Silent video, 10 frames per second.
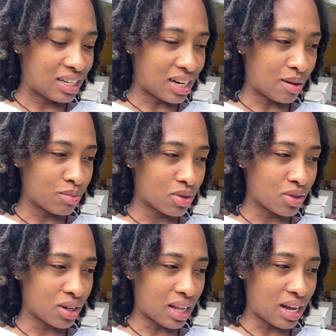I'm so
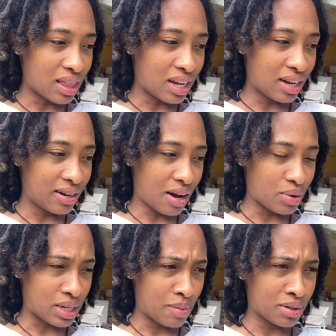glad that I
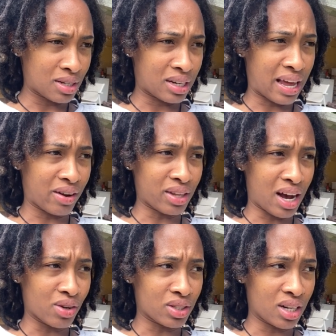was able to get out the
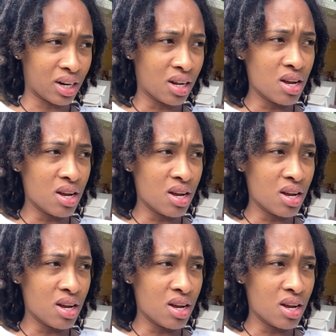house and